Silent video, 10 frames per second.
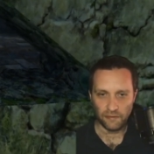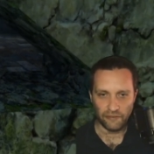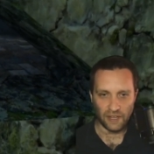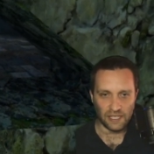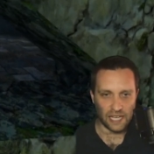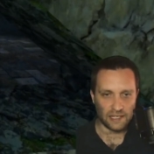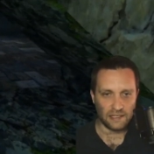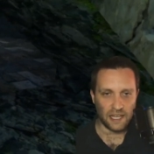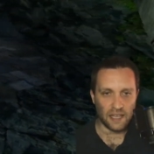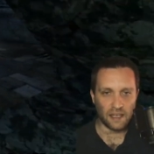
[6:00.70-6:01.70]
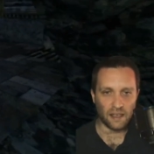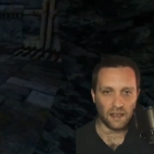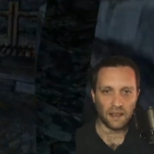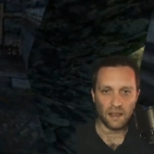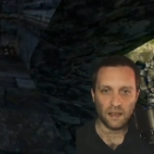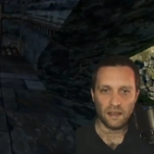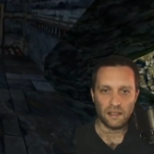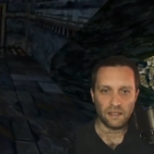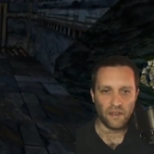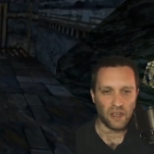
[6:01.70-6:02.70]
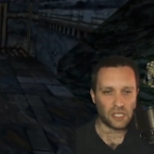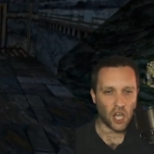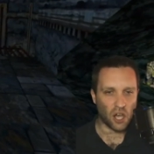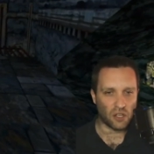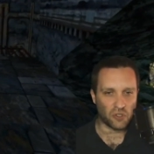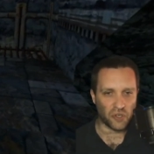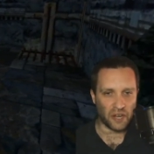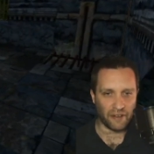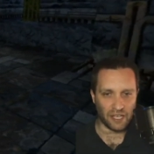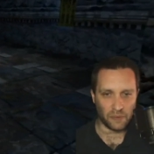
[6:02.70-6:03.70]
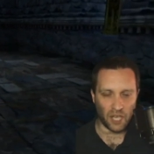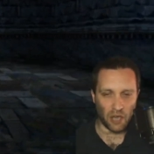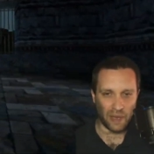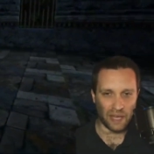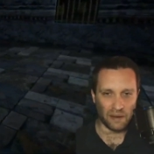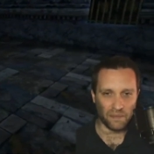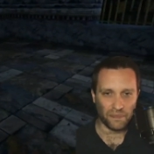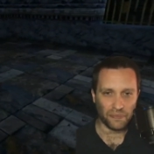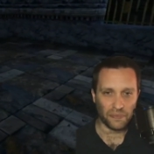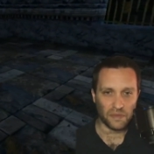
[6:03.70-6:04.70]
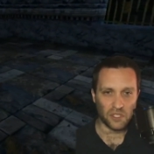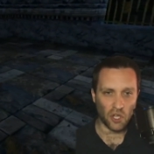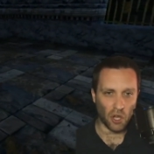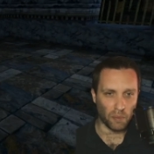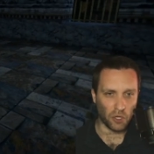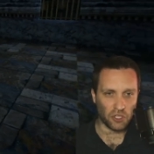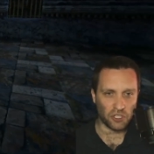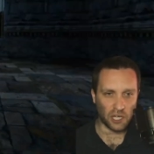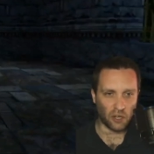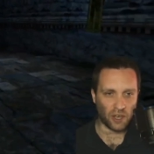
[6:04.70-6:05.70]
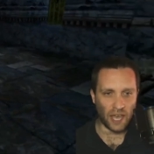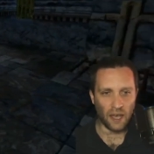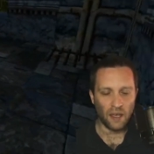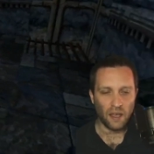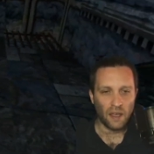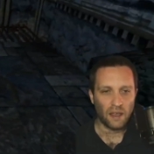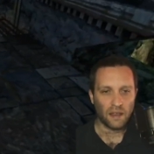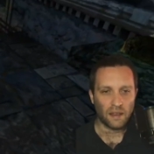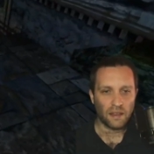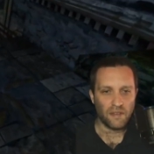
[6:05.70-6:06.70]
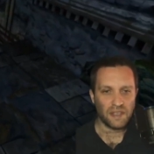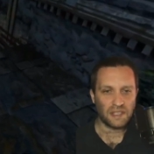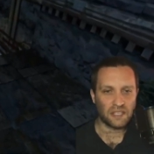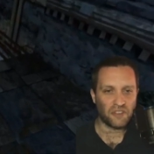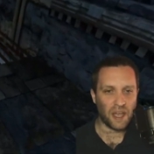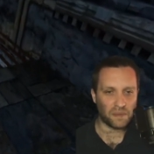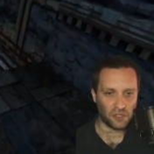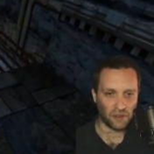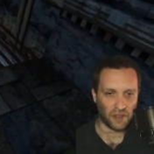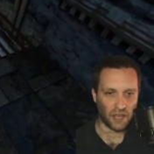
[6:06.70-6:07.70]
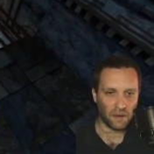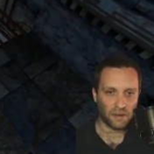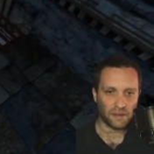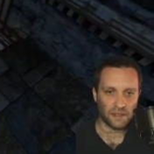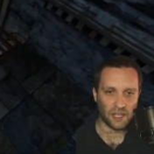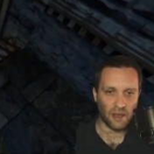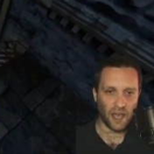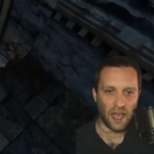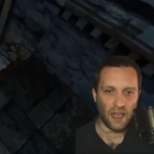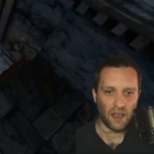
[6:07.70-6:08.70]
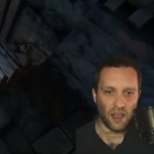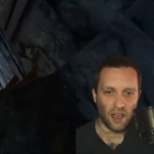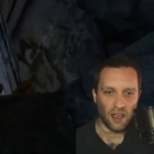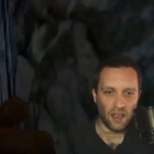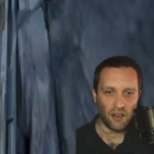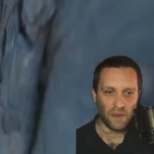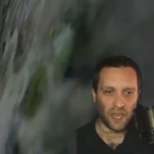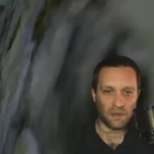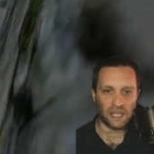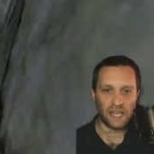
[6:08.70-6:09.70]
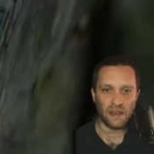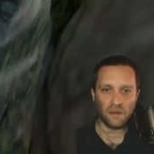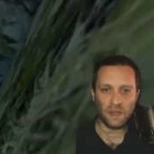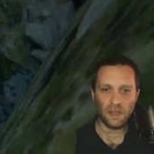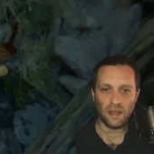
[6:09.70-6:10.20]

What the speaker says: Fantastic. It's very dark and dreary as we go in. Not much to look at. There is this trapdoor, though. So, when we go down...